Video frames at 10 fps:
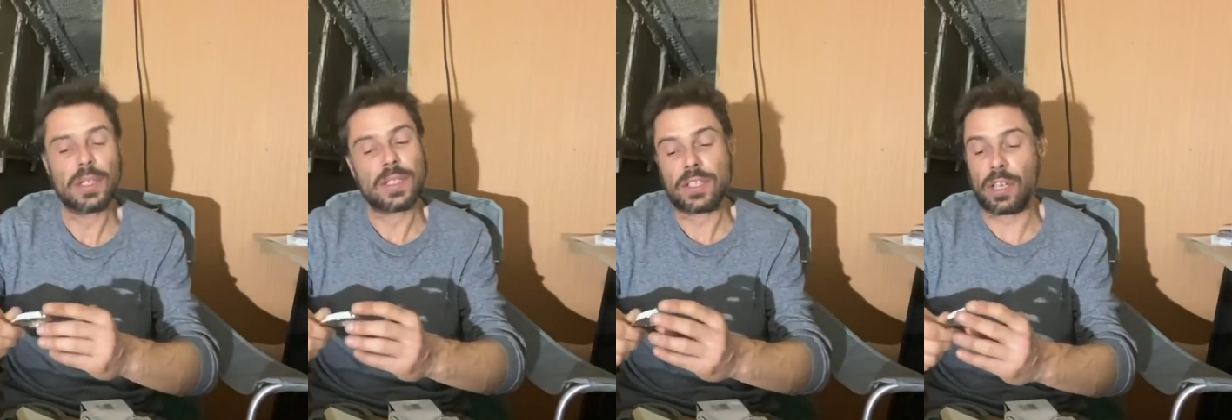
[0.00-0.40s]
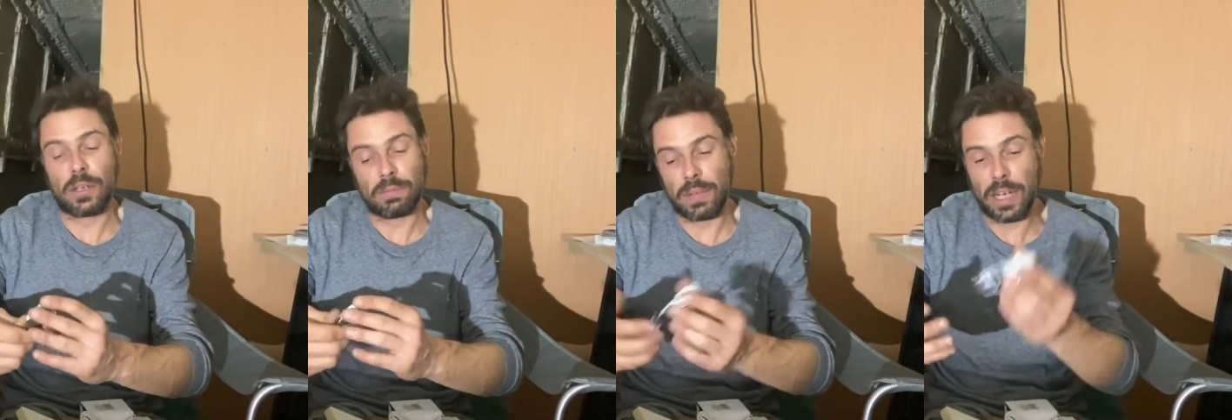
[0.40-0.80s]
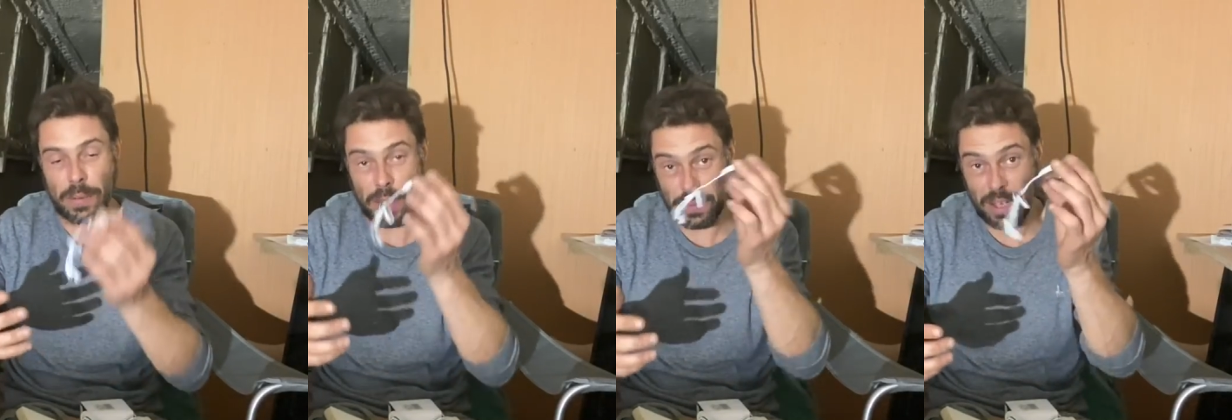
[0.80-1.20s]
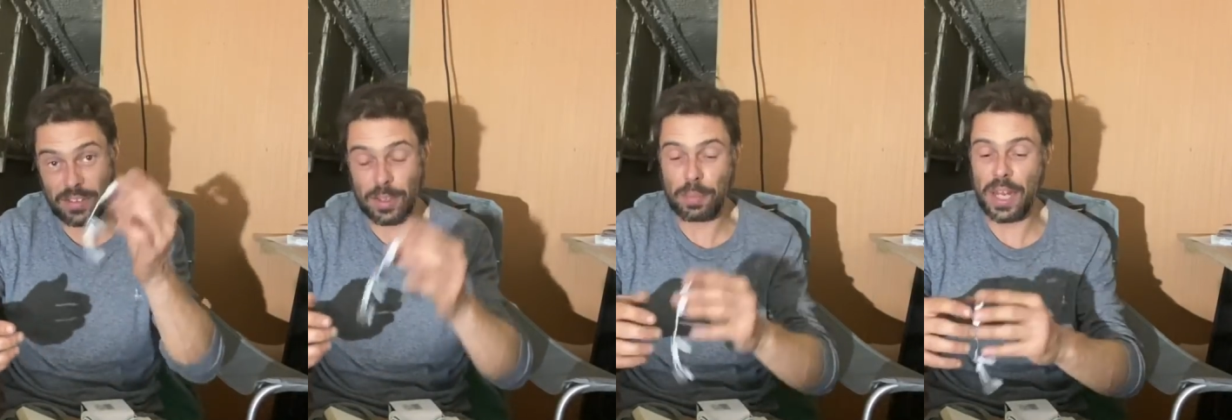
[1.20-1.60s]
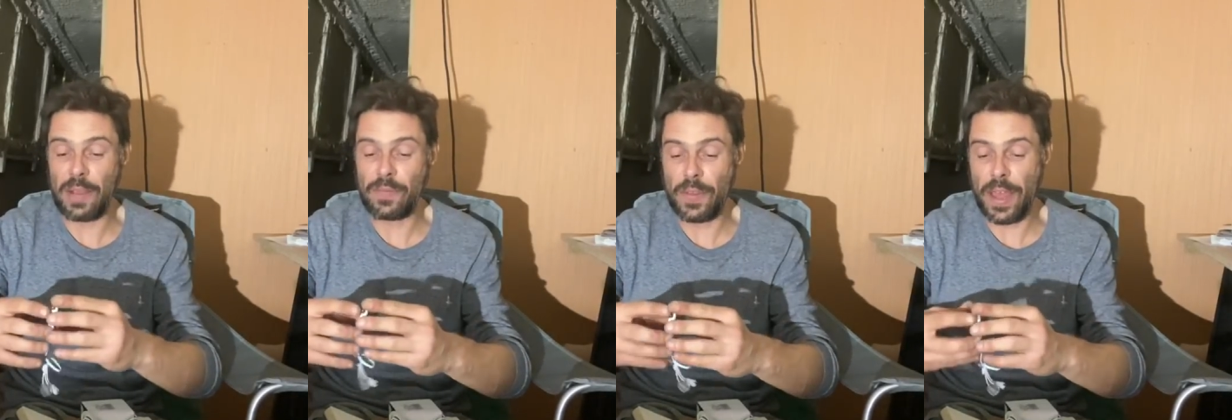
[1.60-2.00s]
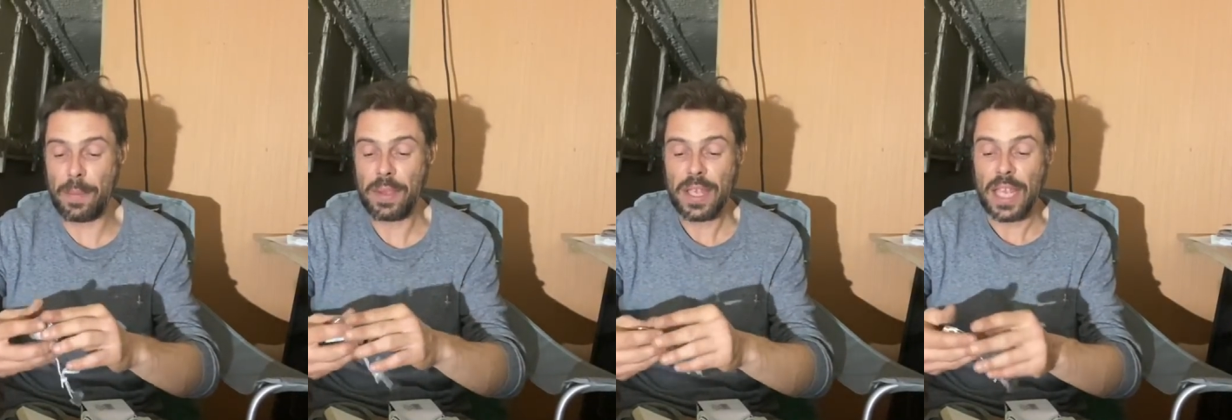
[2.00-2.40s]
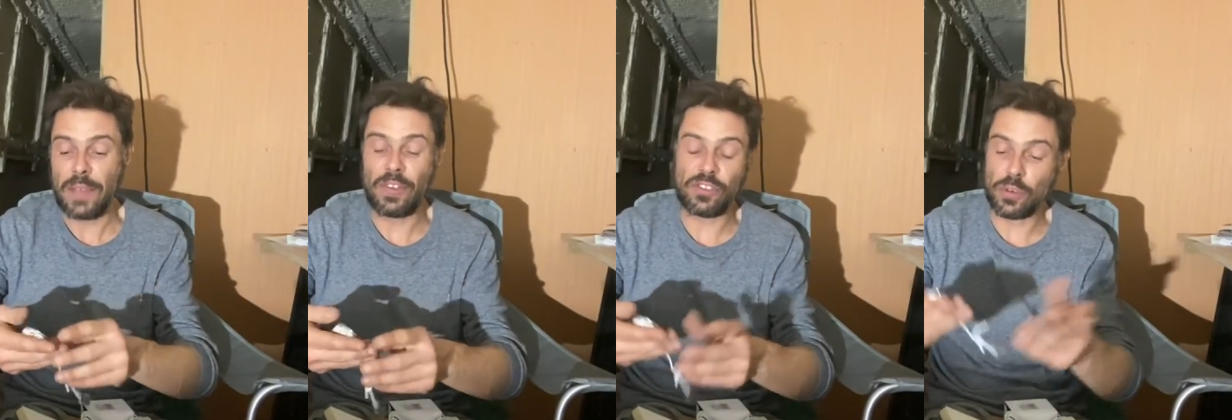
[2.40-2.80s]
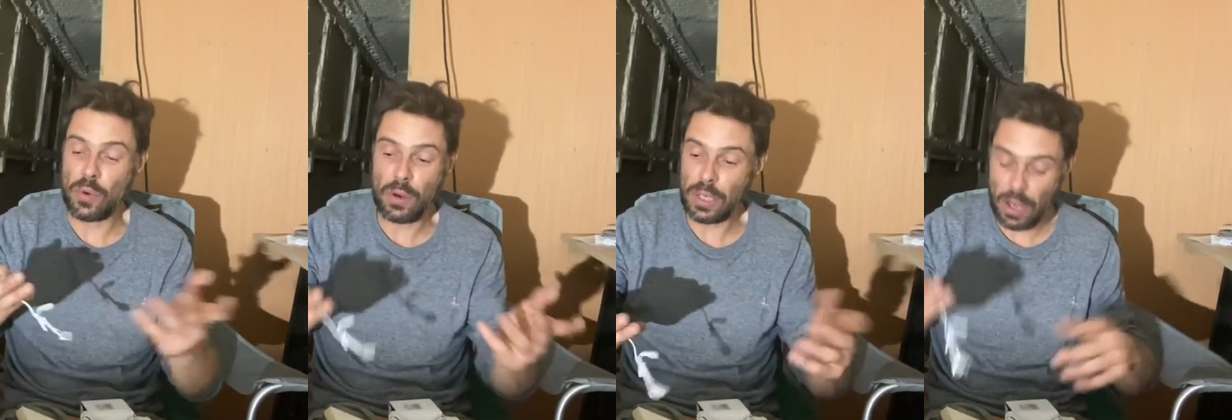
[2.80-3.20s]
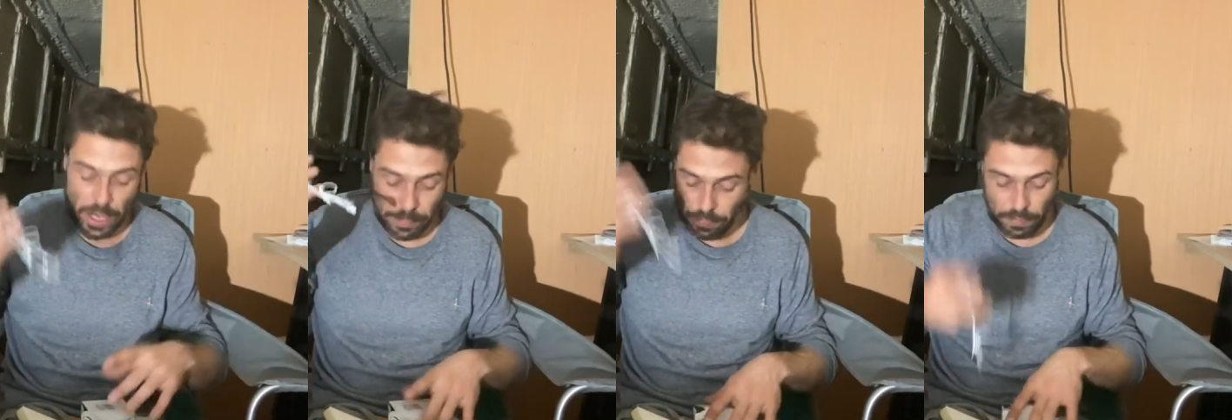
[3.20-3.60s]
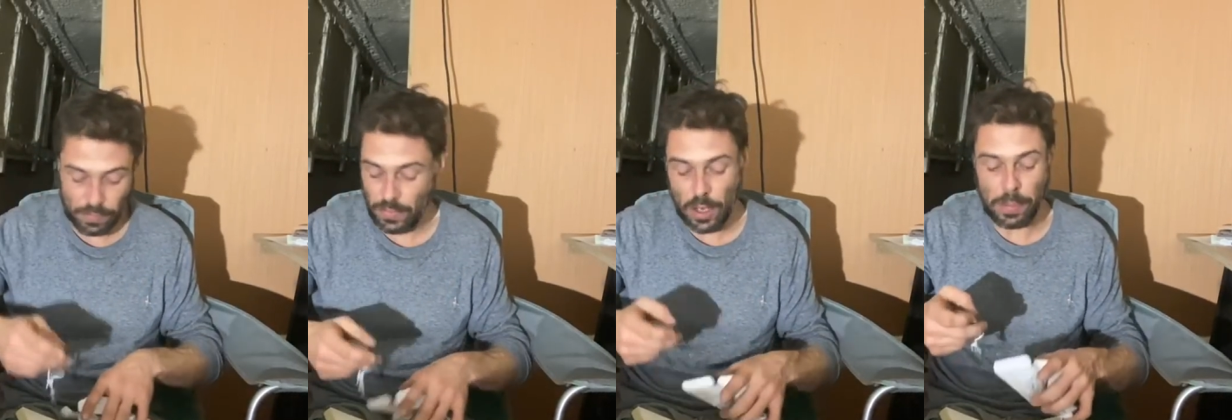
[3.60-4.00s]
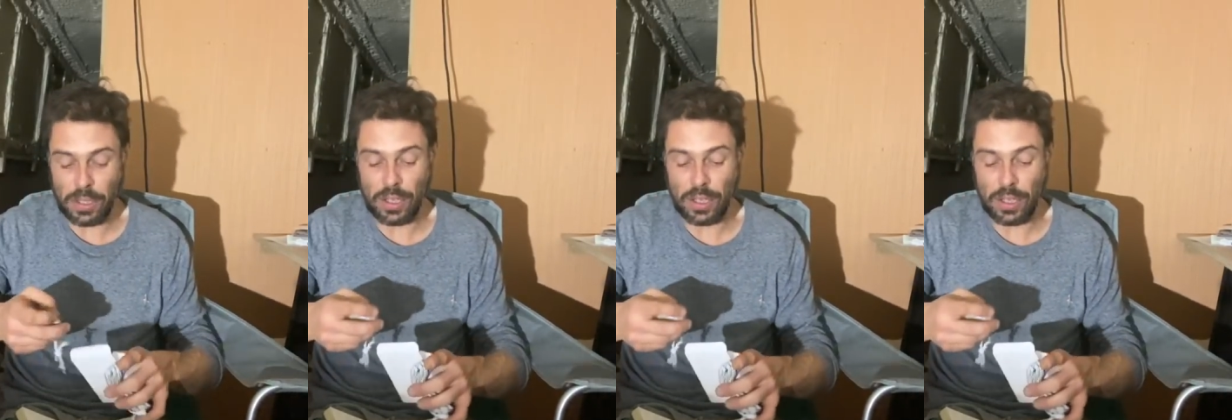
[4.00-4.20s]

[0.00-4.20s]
So anyway, that's the plan for them. If it's the wrong light, no big